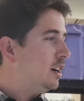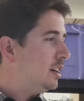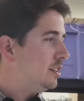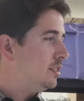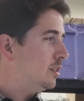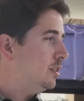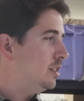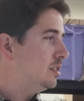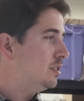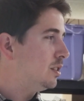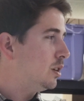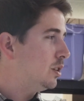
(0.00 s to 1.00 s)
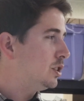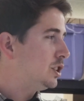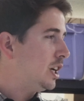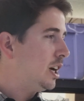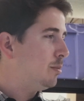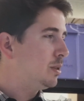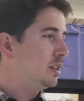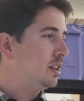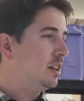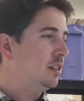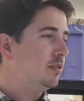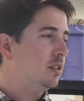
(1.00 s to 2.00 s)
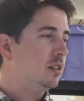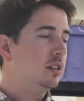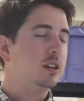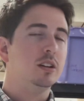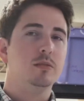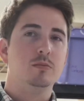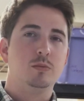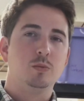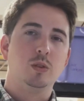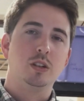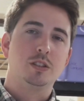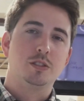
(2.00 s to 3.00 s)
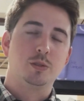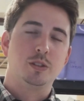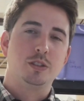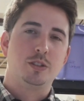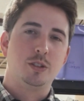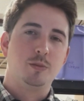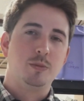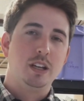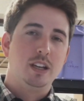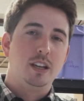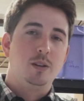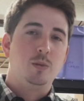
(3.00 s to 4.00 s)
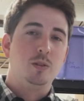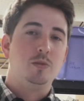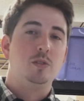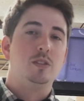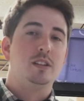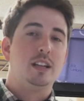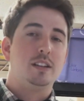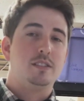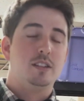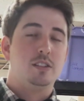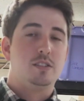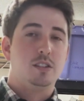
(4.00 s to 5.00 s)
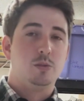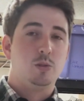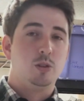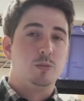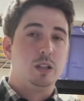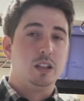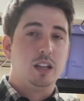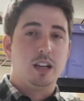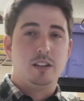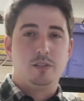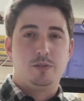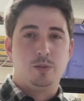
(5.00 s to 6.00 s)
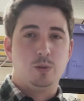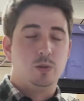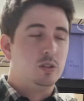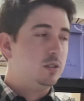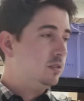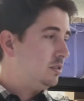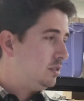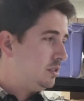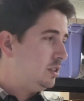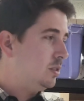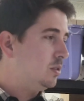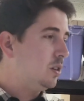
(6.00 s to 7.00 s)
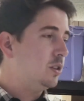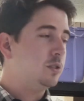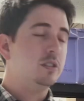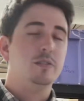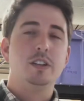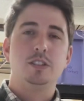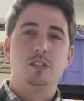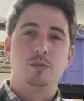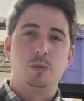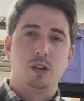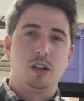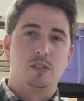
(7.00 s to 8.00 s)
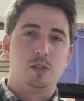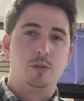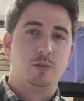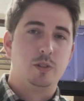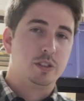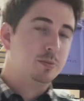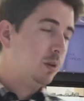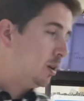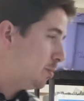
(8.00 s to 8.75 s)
All right, so this is our shop and kind of our work storage room. We've utilized this room a lot for, large renovations, but also for small